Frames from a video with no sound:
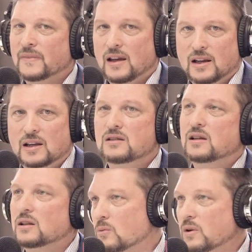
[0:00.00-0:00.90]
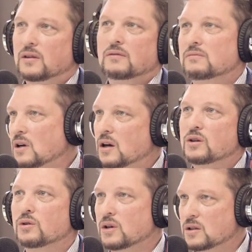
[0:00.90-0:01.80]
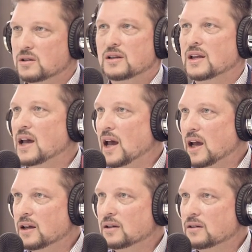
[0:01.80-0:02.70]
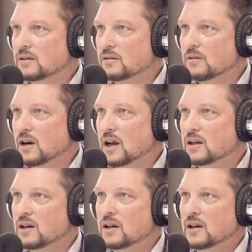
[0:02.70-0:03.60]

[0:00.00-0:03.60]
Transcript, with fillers: And he's dealing with because he was just the initial day, phone call guy, right?